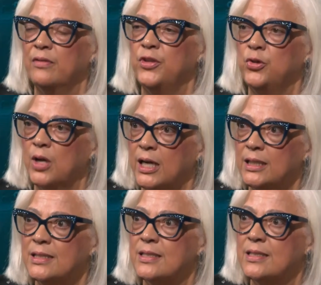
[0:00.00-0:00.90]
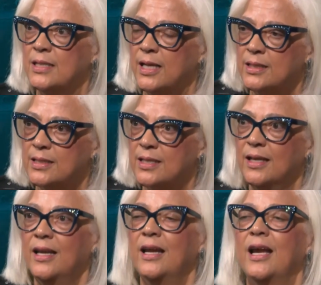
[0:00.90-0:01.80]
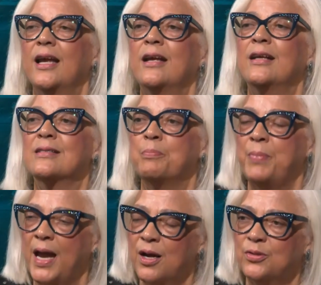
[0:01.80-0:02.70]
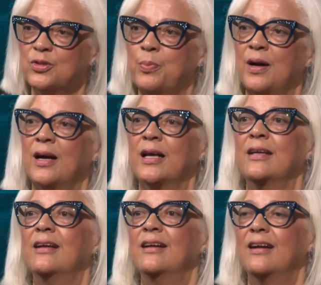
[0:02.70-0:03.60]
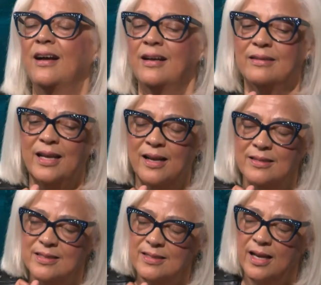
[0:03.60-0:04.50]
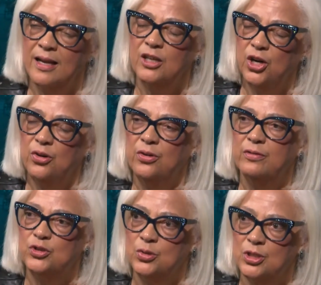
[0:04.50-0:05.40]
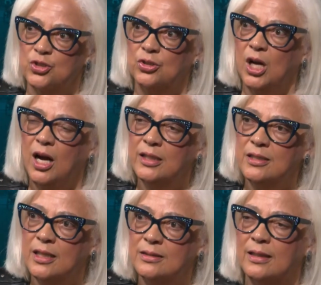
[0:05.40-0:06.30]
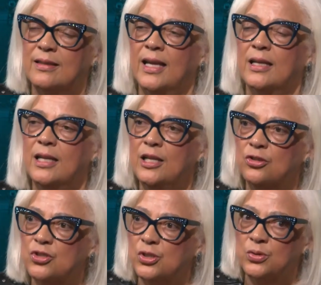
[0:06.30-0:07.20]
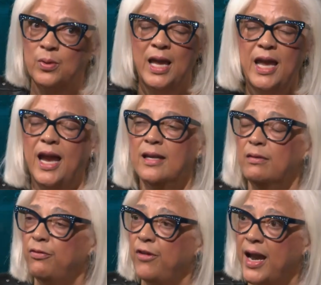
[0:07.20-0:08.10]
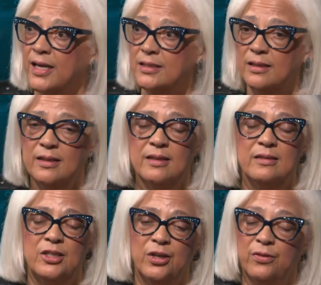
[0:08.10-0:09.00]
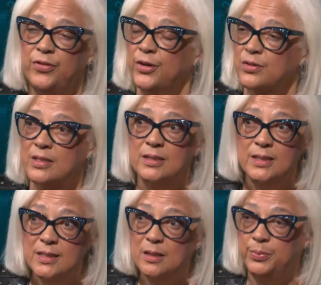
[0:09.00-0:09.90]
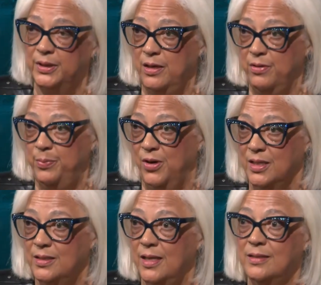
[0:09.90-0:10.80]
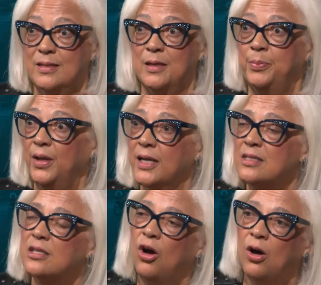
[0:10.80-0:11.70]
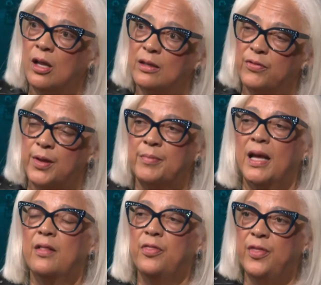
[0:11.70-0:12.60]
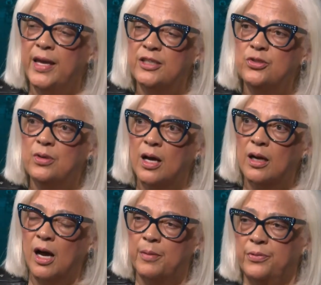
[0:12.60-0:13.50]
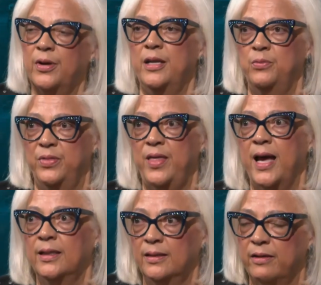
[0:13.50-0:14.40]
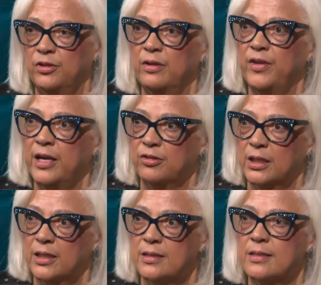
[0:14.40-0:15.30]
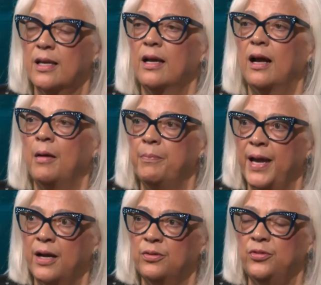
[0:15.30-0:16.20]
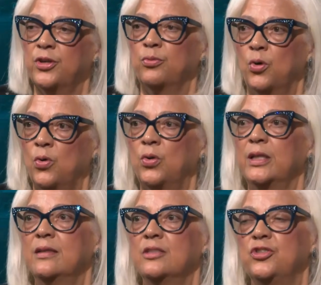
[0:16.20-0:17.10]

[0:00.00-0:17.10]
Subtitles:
in the United States is bound by a code of judicial conduct that they adhere to, and in fact, you know, there is a disciplinary process that applies to all of them. They do not operate with that level of arrogance about their role in the